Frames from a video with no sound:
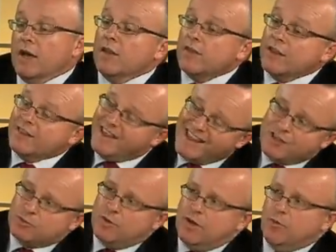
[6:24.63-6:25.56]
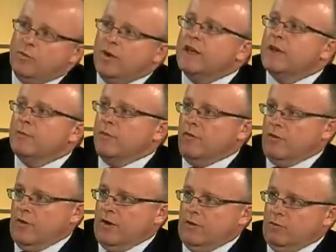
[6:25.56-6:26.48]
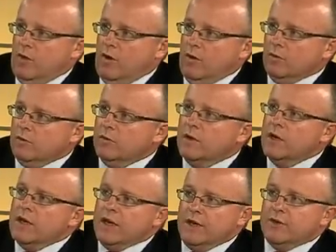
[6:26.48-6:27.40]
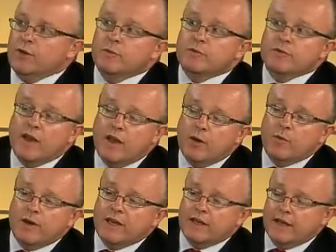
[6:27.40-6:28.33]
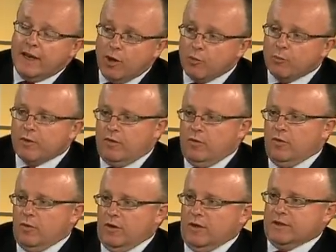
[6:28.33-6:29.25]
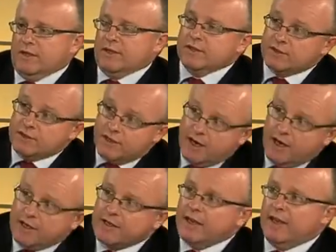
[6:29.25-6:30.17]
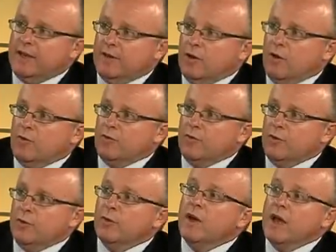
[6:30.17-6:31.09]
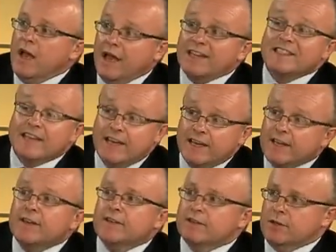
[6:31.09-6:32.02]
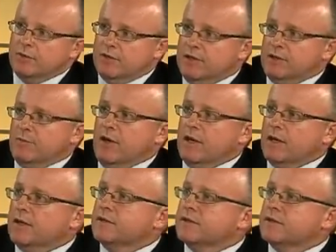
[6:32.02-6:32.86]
And I think that's where we can provide a role in terms of how we can help organisations that are taking the long view actually get into some of these markets.